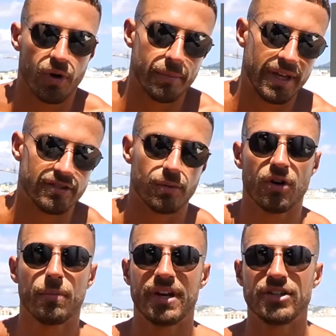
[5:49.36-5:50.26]
what I'm eating. So a
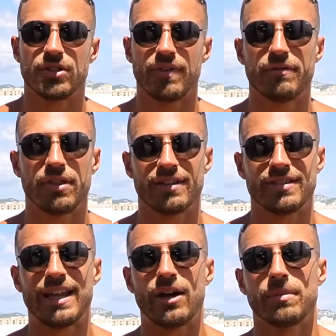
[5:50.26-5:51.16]
combination of everything is
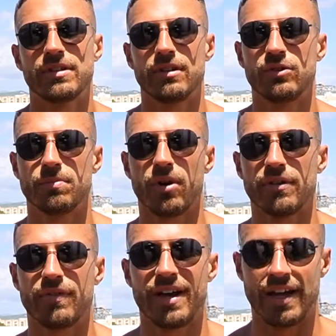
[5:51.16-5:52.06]
allowing me to lose body
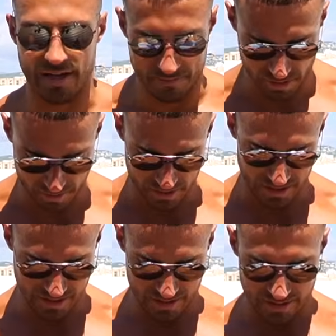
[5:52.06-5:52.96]
fat. I'm probably
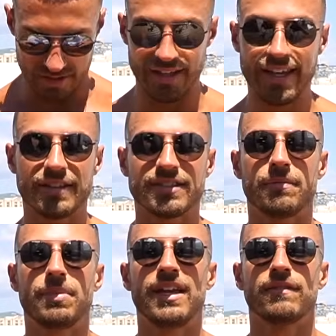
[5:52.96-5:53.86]
the leanest
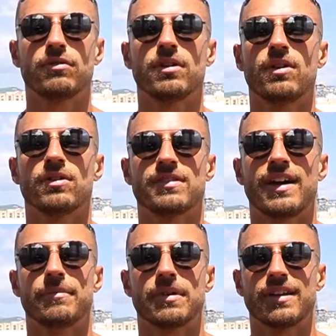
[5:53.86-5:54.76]
I've been for a long
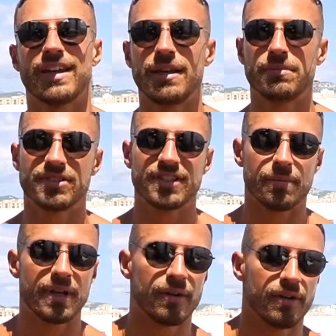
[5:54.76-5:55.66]
time. I'm going to keep the
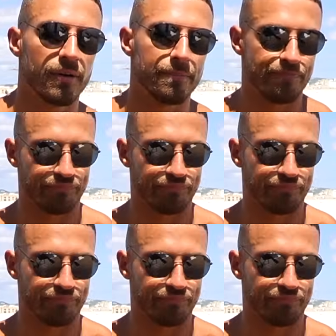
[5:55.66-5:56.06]
step count up.